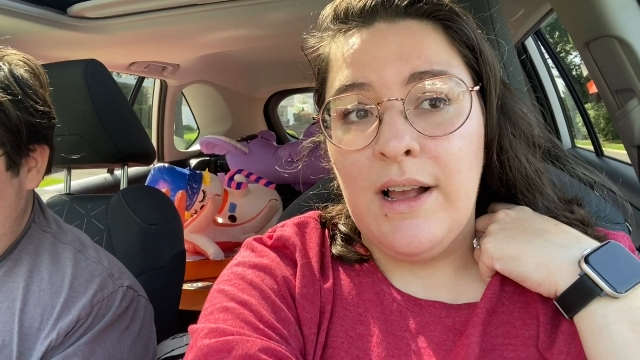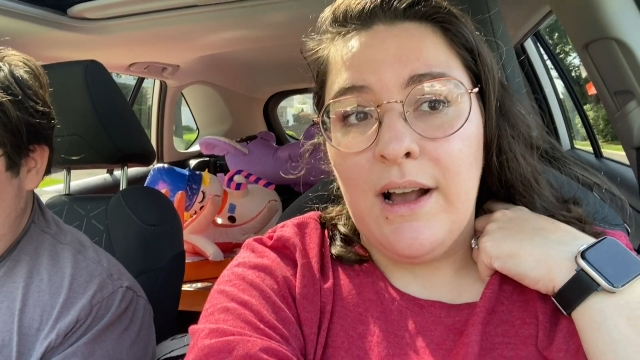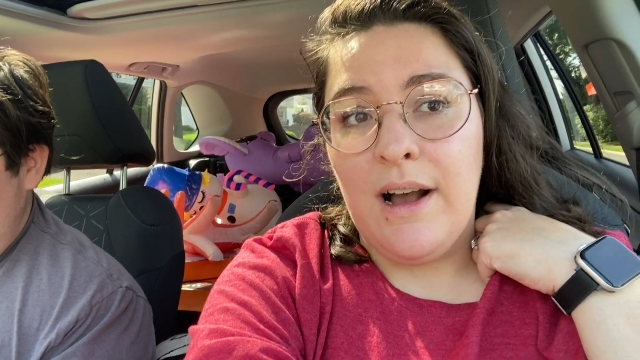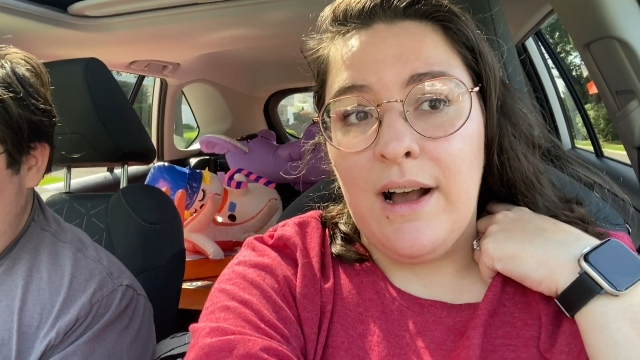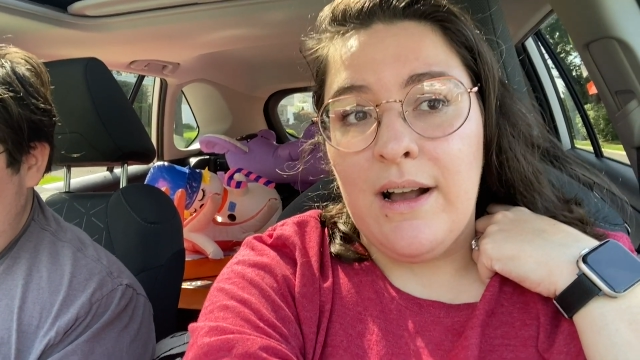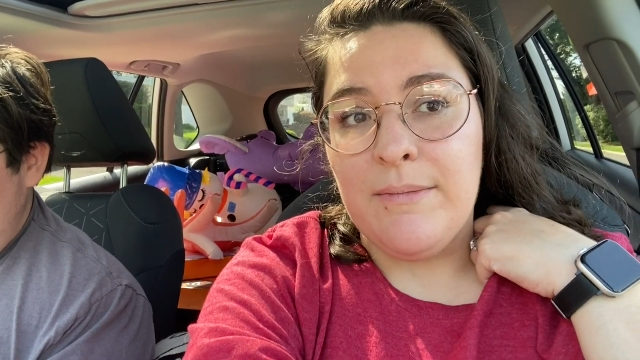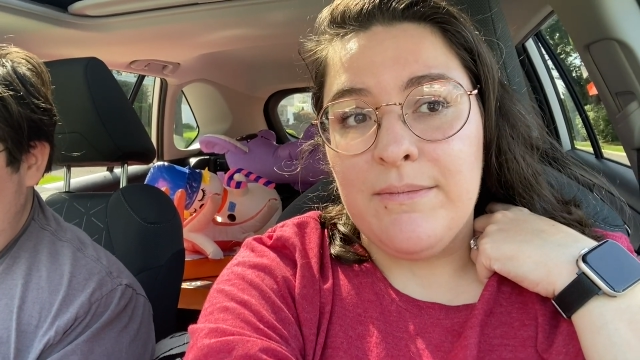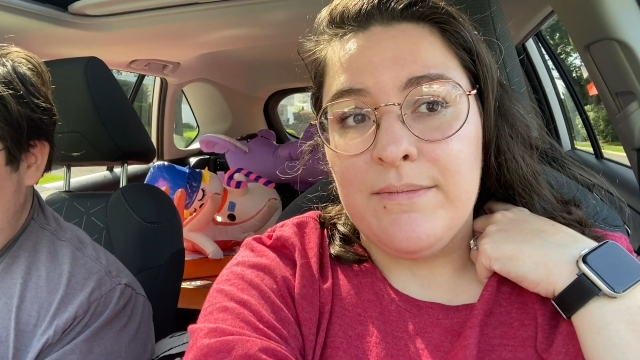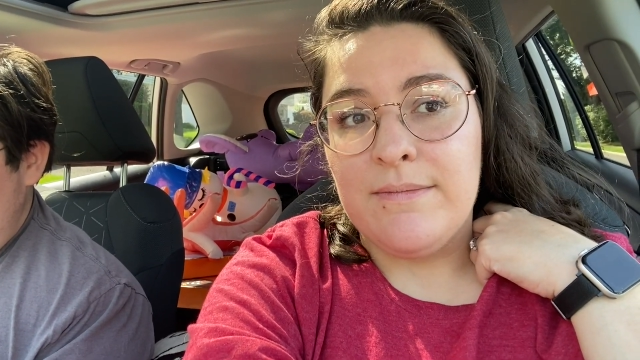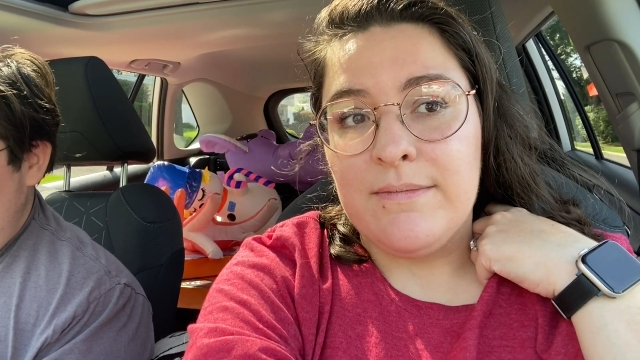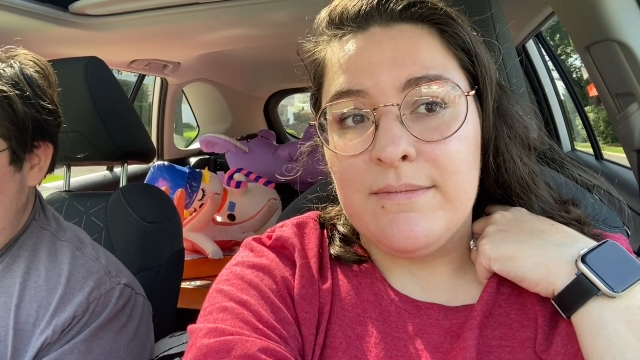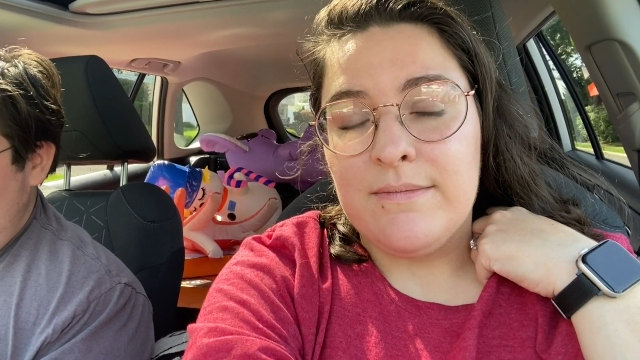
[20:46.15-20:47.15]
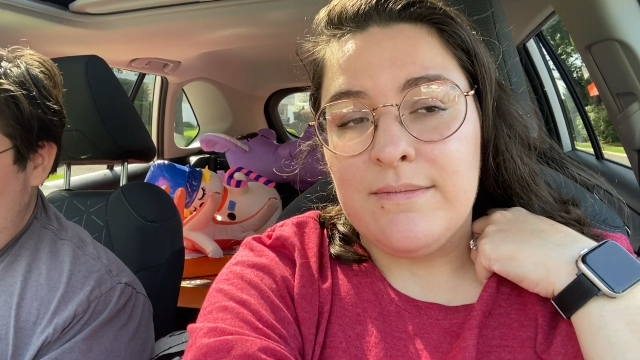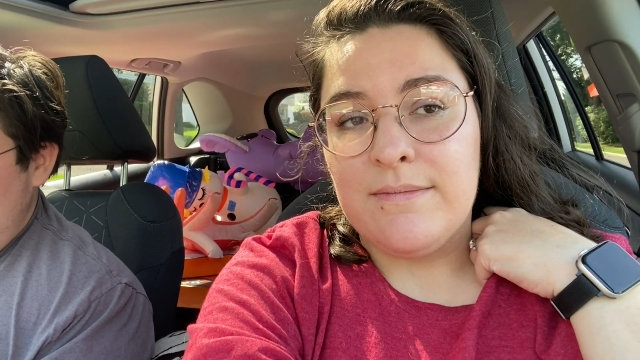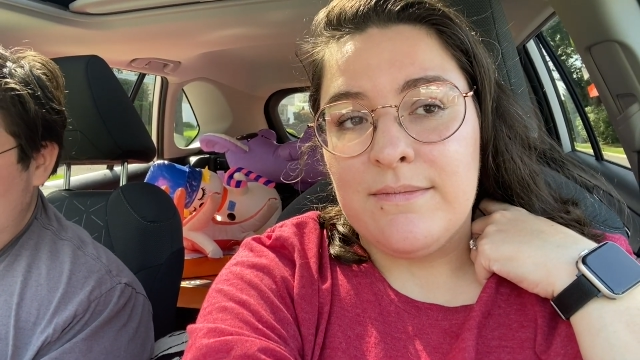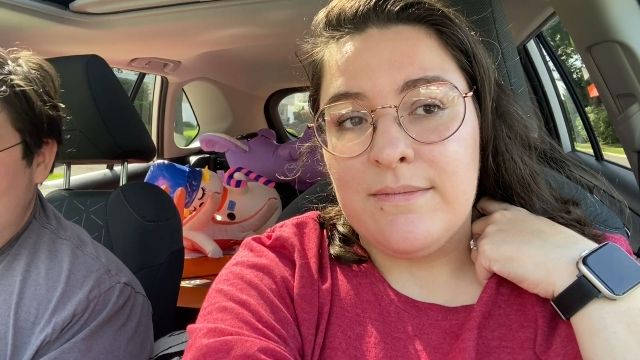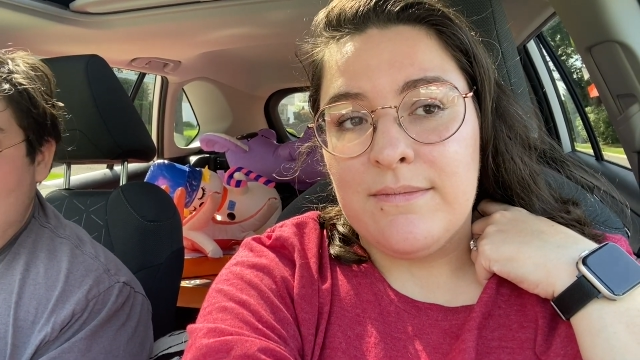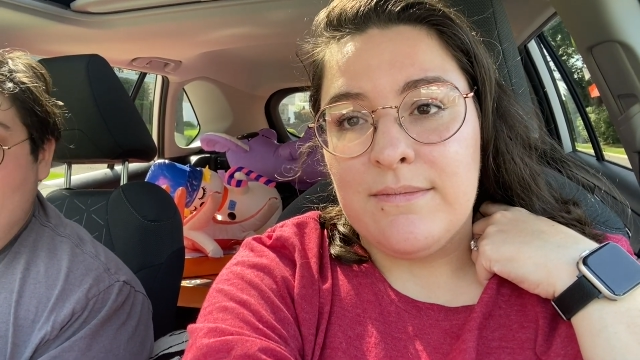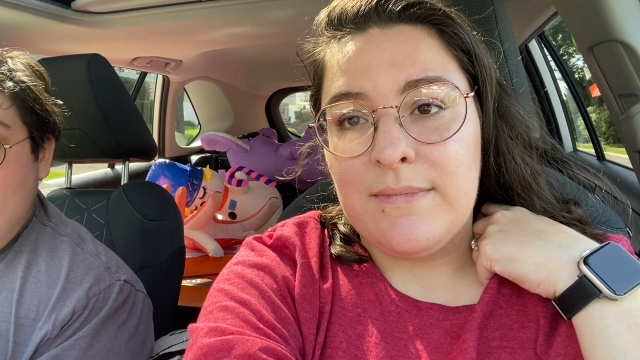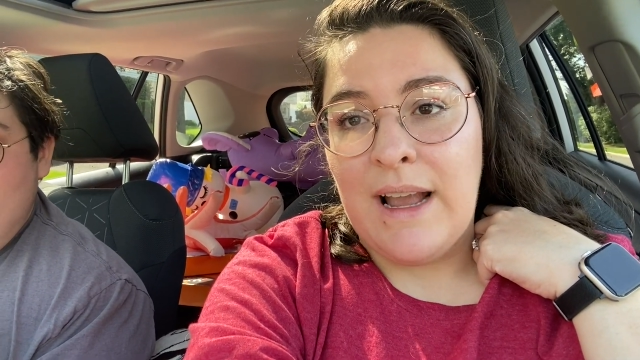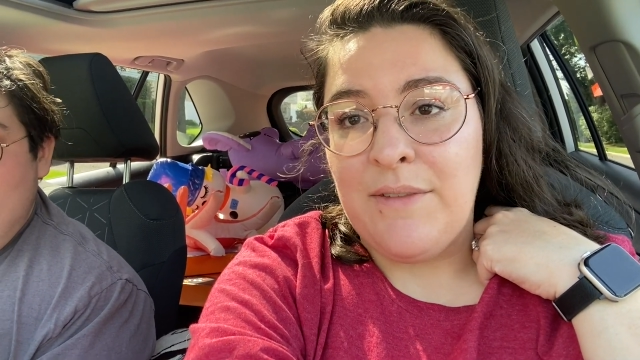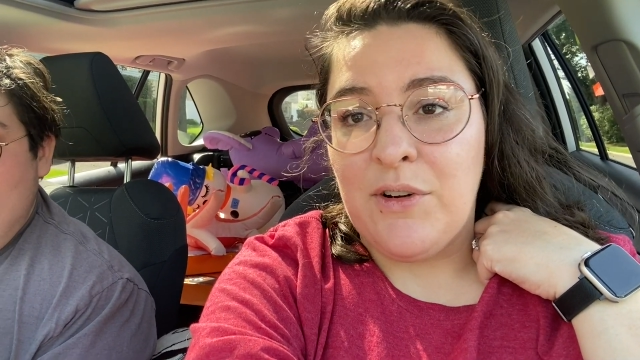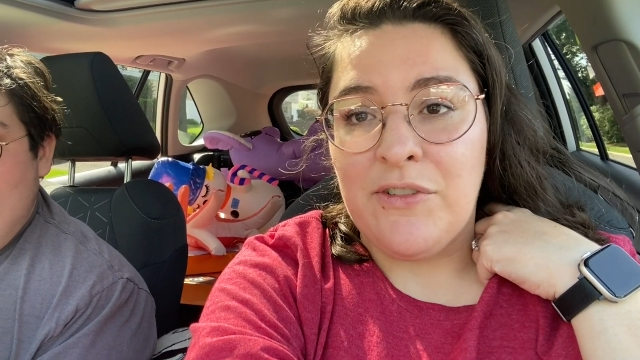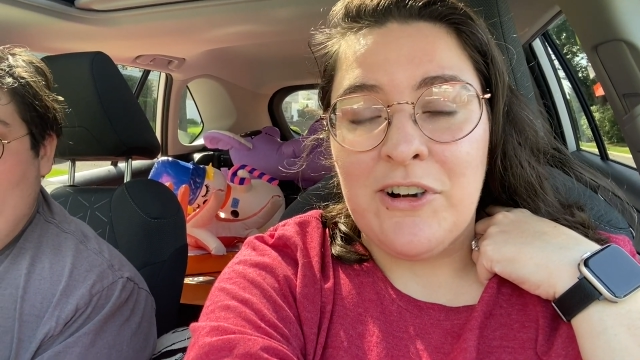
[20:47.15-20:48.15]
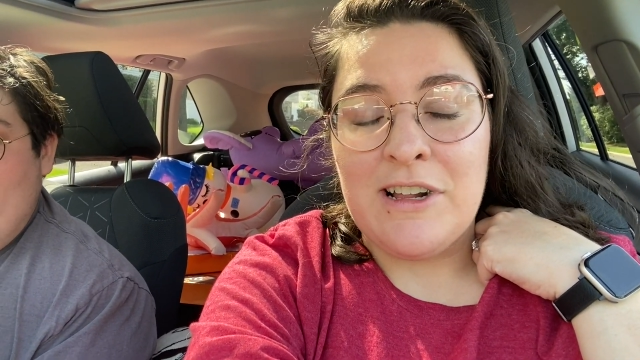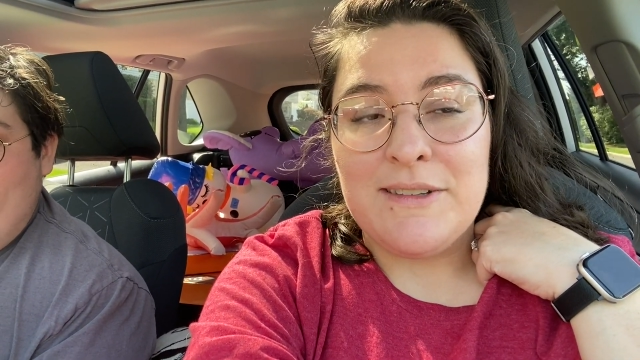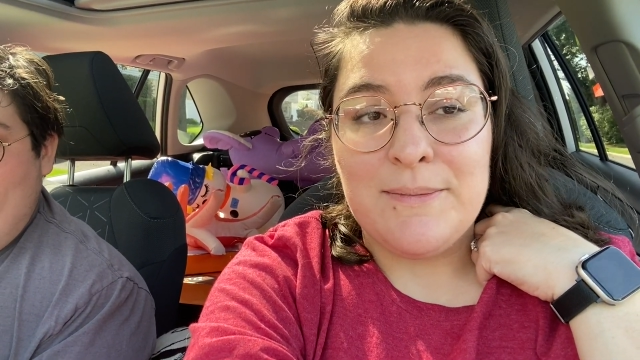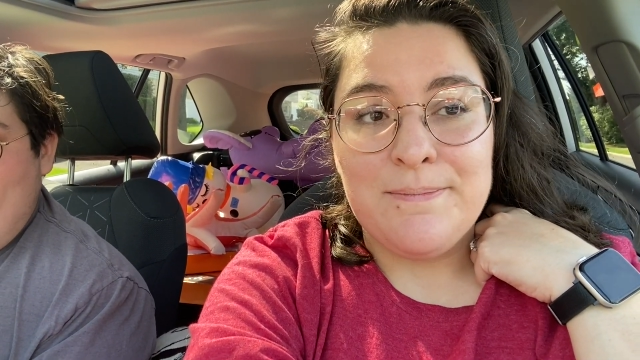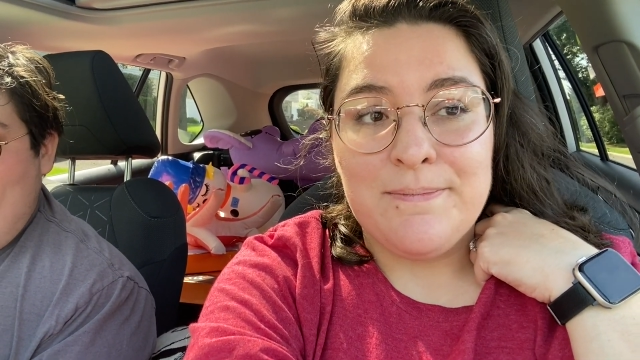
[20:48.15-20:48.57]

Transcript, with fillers: Um, I have no regrets